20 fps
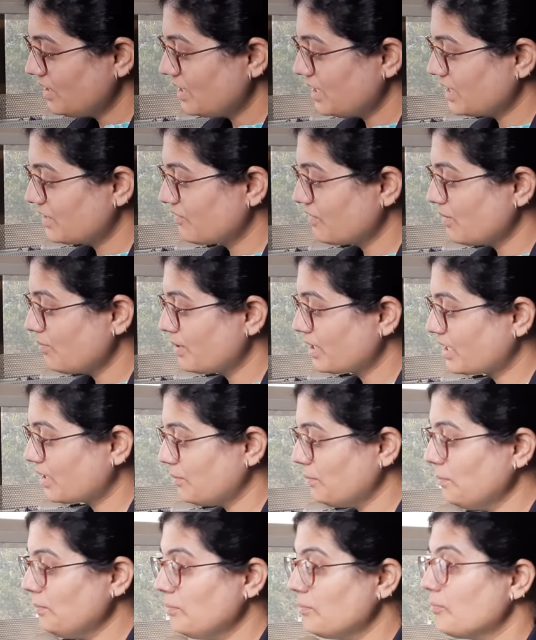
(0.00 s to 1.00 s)
it will
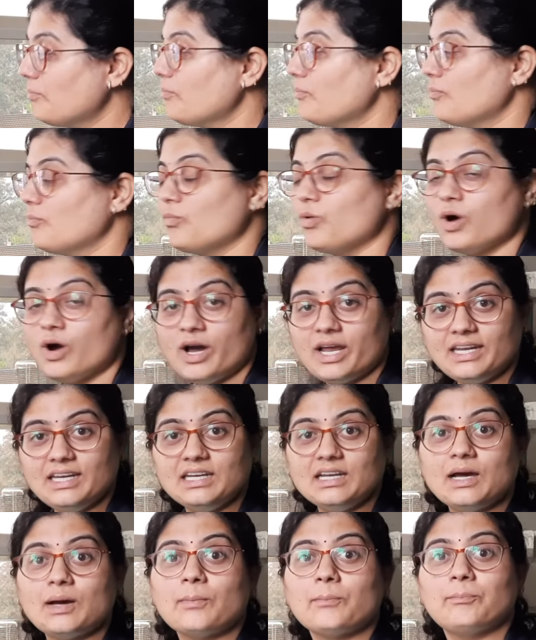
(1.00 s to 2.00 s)
become more
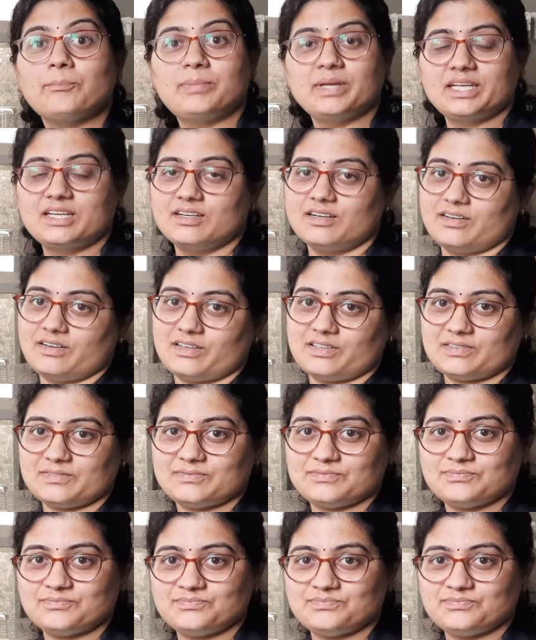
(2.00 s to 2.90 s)
bigger.